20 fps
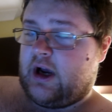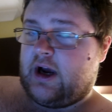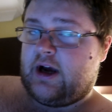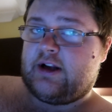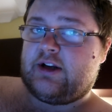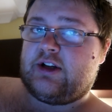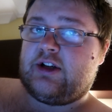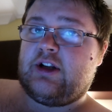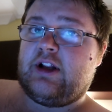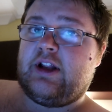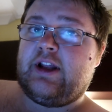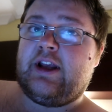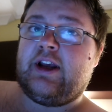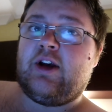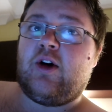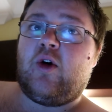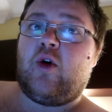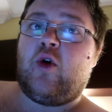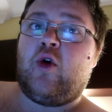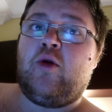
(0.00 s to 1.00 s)

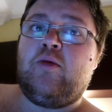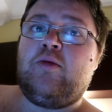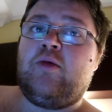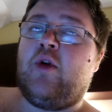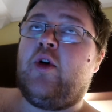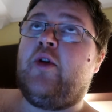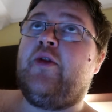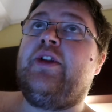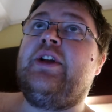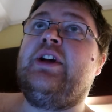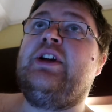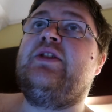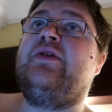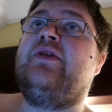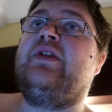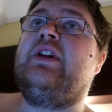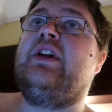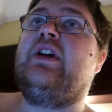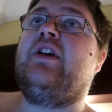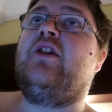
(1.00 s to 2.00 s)
actually upload these
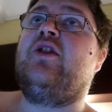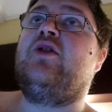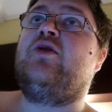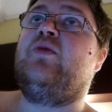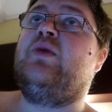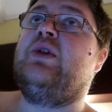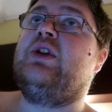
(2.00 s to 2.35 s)
videos,